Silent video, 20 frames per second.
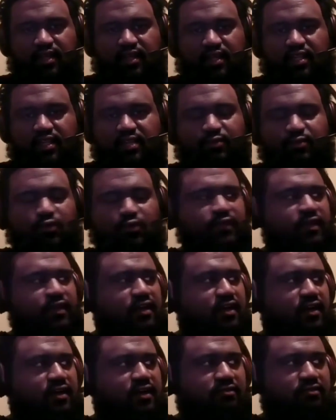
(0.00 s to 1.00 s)
in the movie
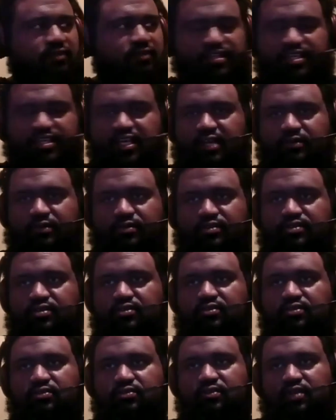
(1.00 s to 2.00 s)
Rush Hour
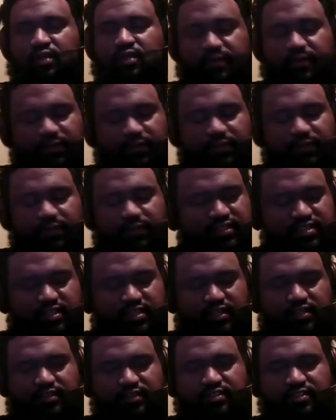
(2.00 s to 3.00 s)
2,
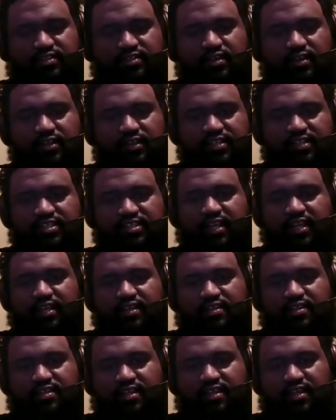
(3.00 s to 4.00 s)
Chris Tucker is talking to
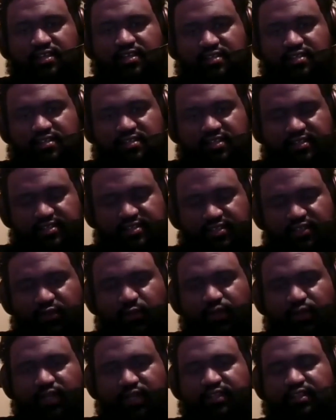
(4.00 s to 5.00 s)
Jackie Chan. He says, listen,
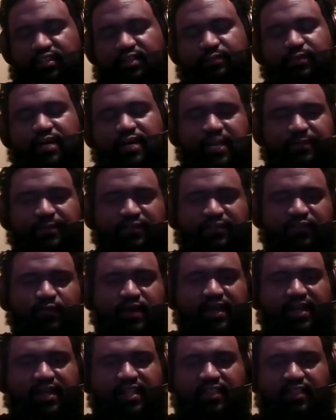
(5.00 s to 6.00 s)
you want to get to the bottom of
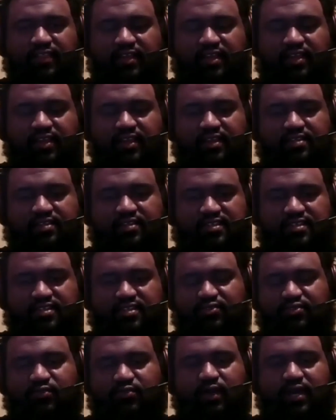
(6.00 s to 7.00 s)
why anything
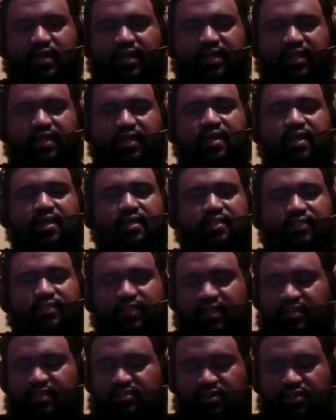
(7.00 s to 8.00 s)
exists or why
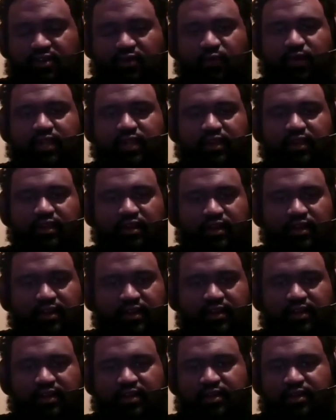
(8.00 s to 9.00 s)
things are the way they are,
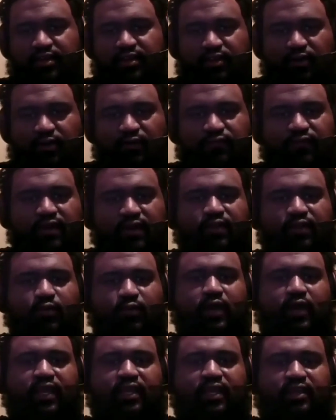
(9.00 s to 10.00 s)
go find a
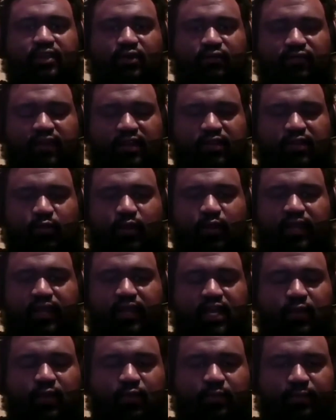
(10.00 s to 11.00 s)
white
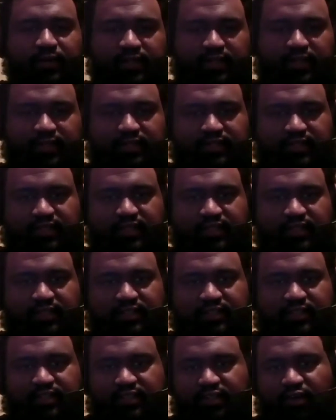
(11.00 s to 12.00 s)
guy with money,
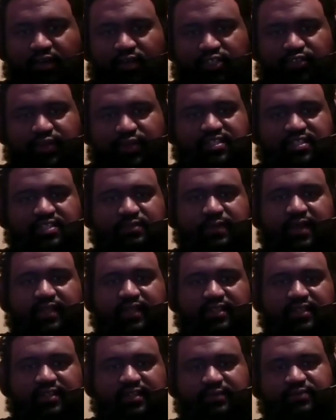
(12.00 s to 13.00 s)
and it all traces
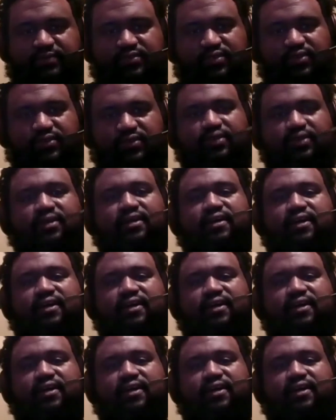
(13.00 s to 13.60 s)
back to him. So